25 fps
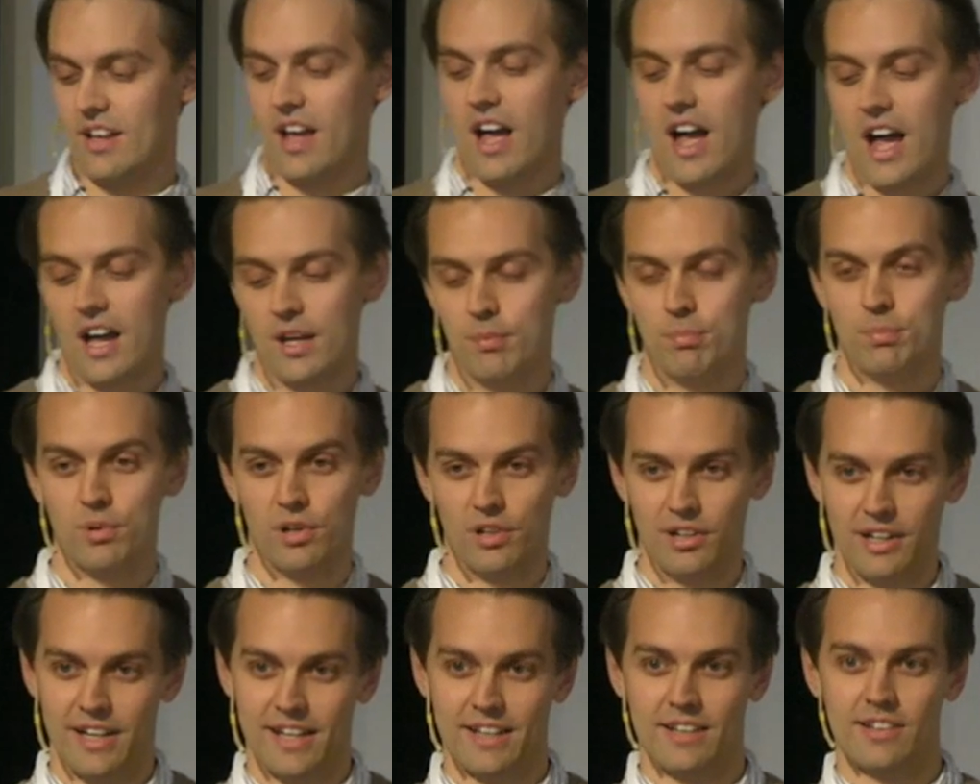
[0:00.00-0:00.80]

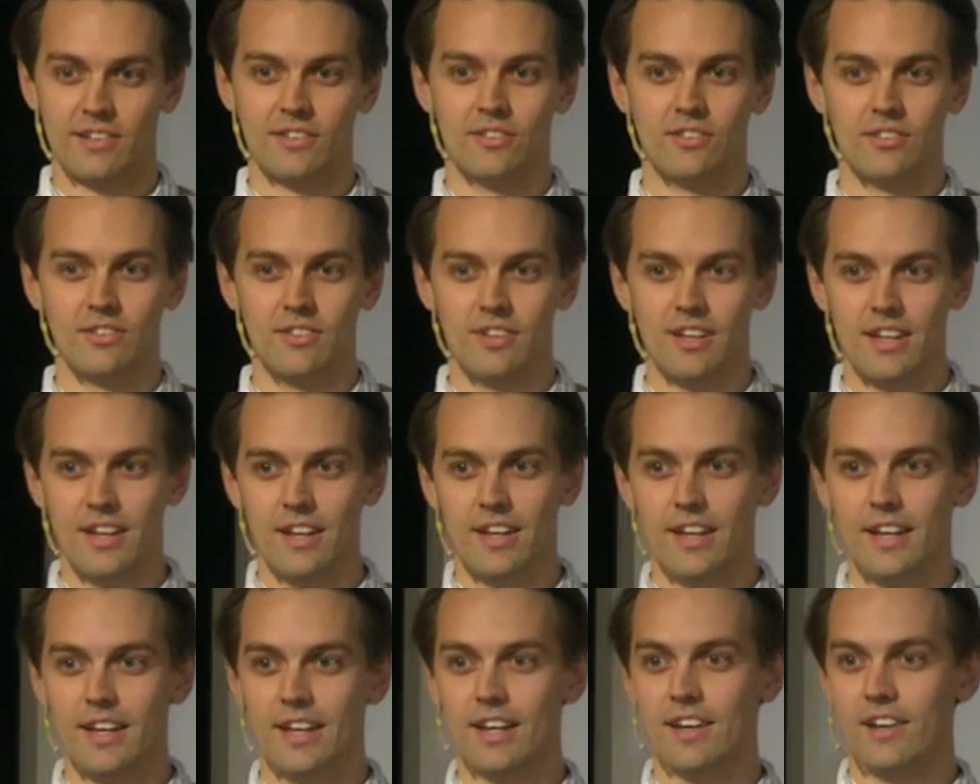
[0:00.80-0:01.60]
hyperlinks
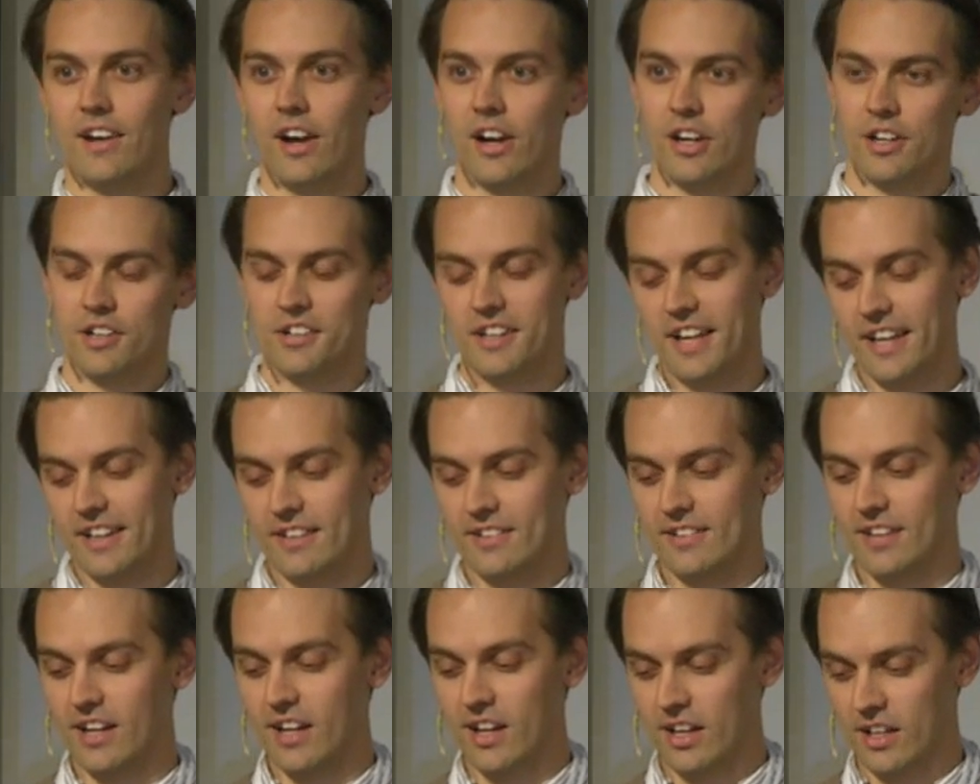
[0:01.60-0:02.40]
in our
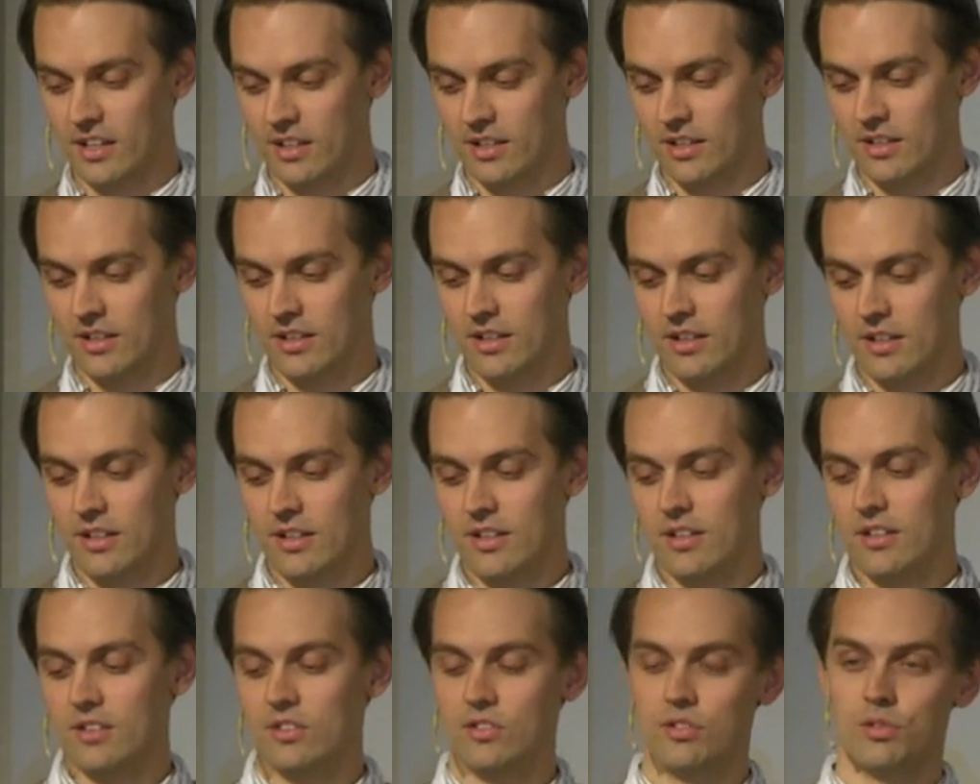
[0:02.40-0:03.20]
data
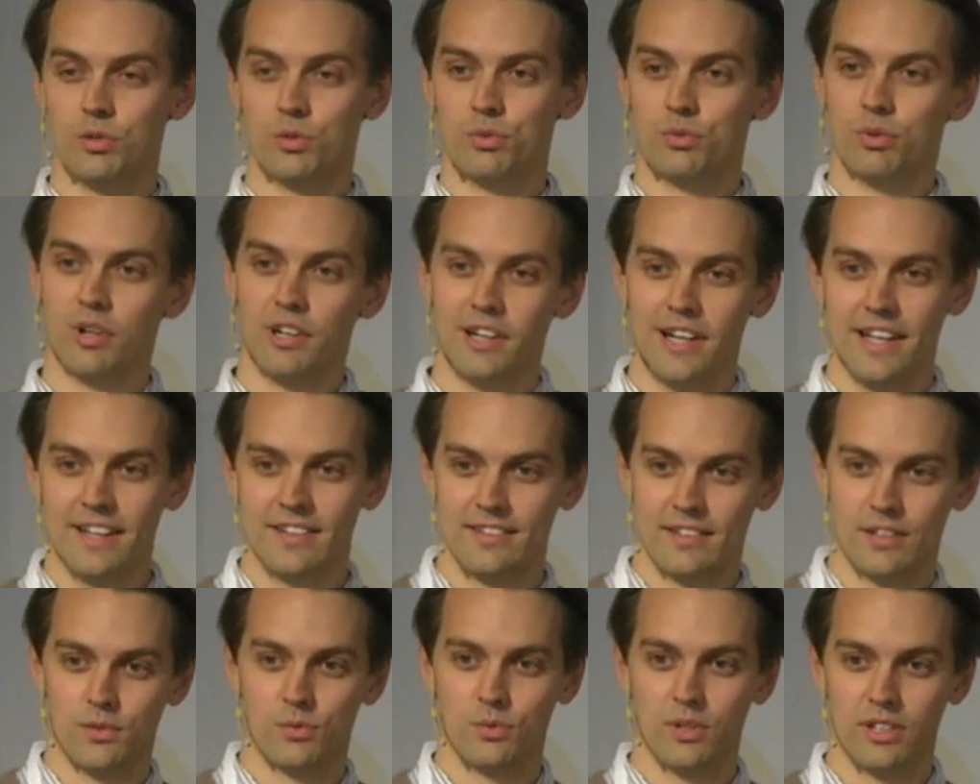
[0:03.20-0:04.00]
to
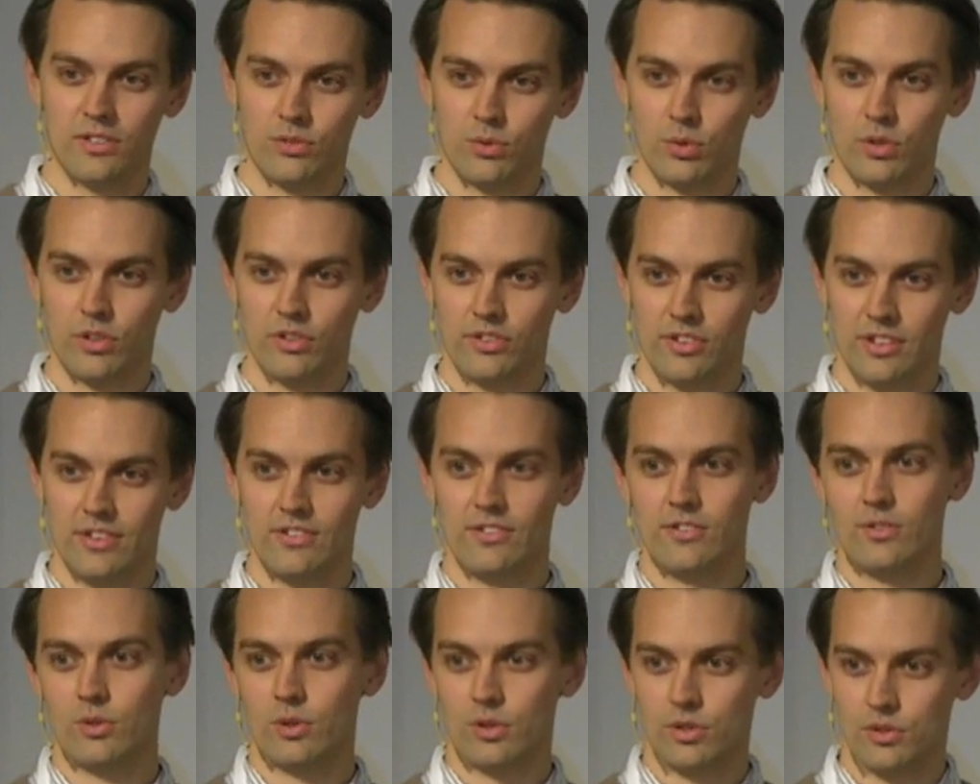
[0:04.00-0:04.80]
related
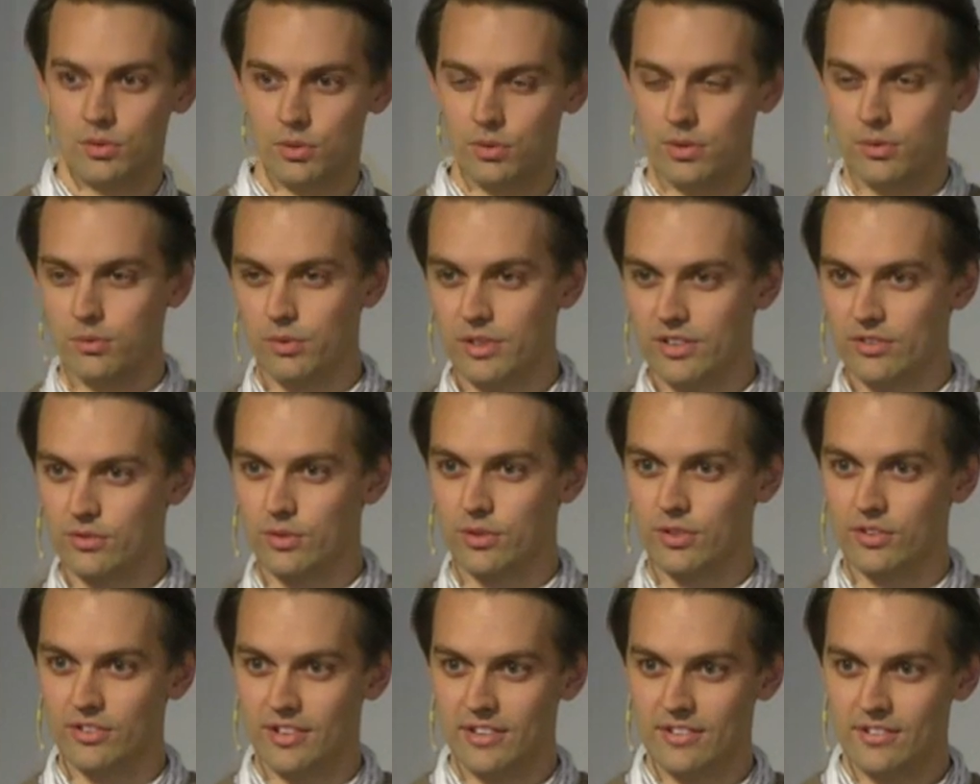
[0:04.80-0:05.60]
resources or to the
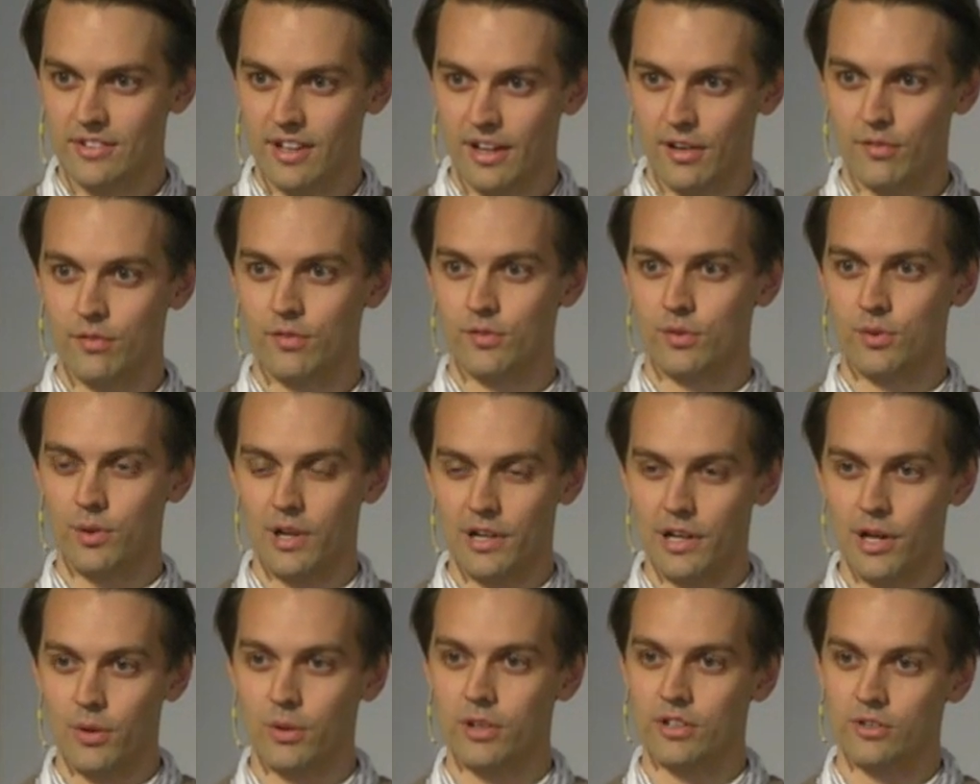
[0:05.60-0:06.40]
resource itself to
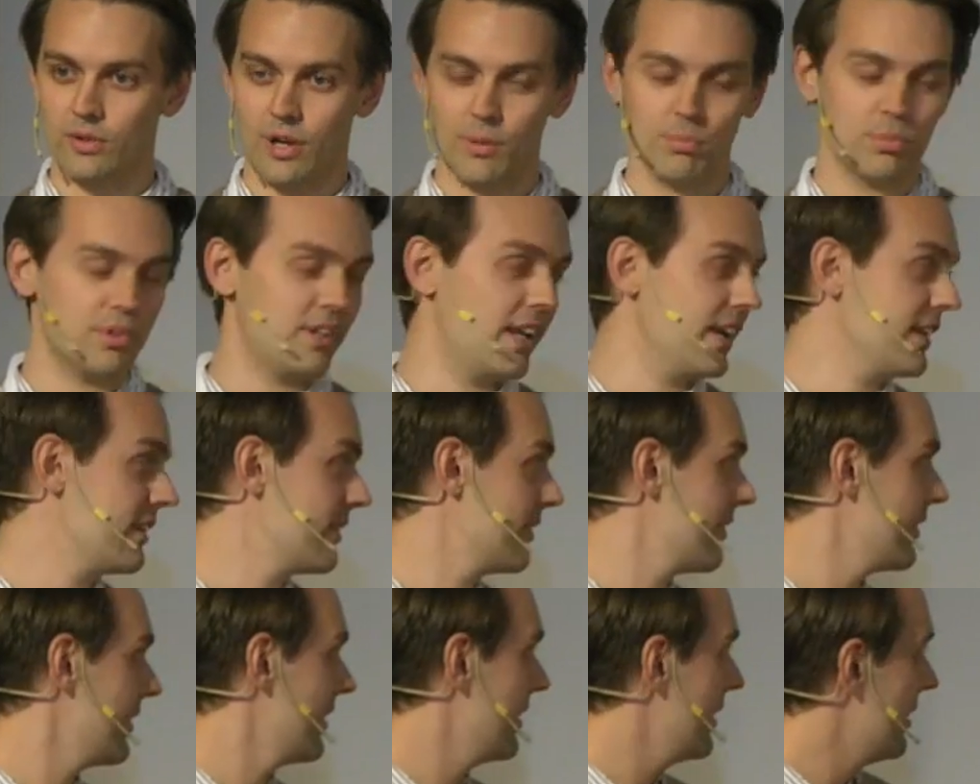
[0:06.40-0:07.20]
allow it to
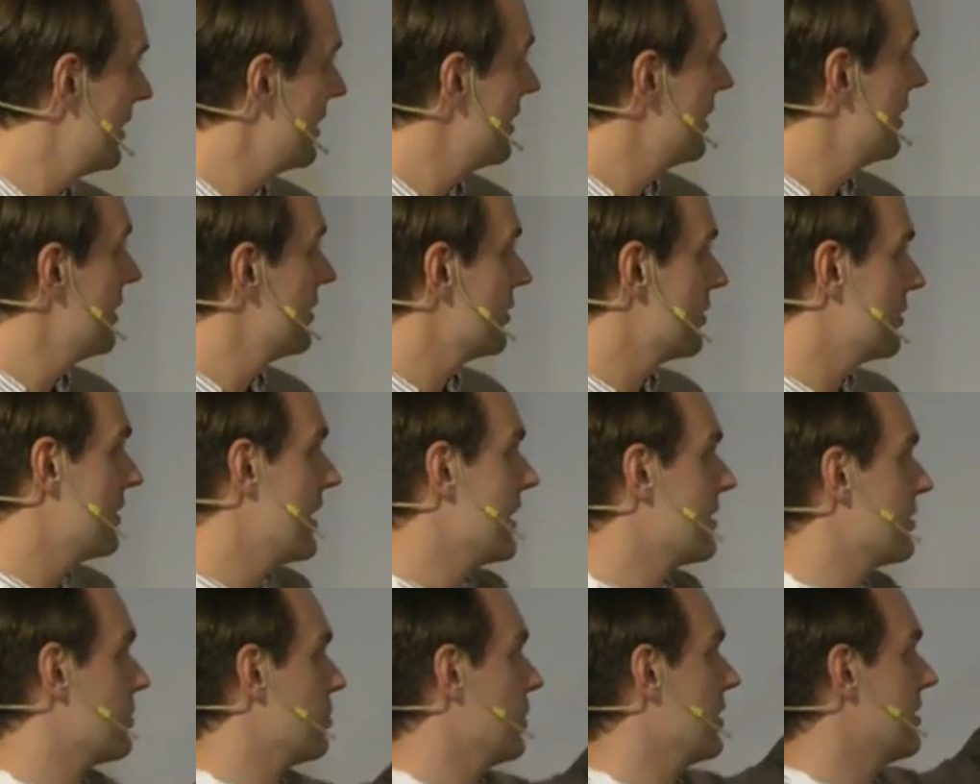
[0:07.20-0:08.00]
update. So
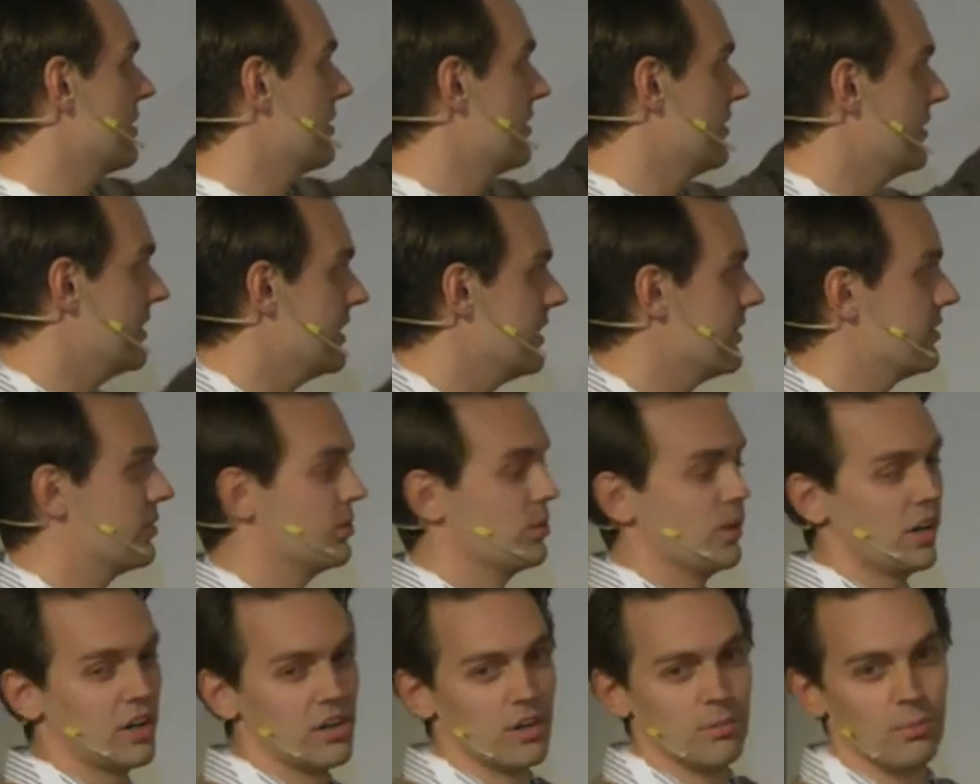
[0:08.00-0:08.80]
that's what these
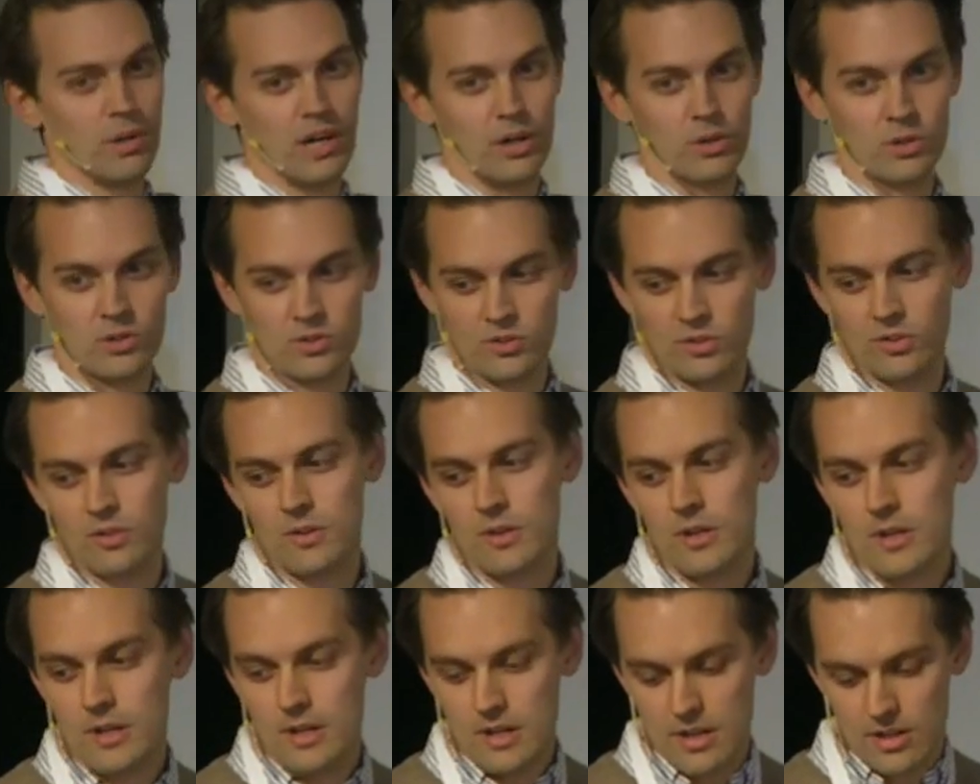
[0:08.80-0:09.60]
2 are about.
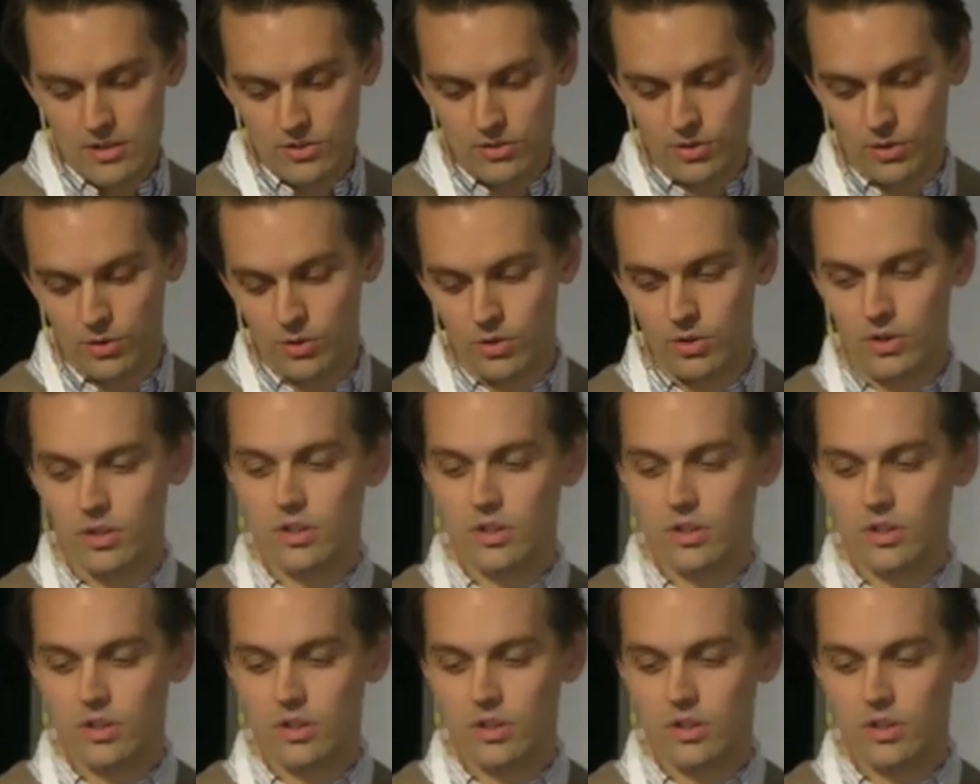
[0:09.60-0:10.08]
So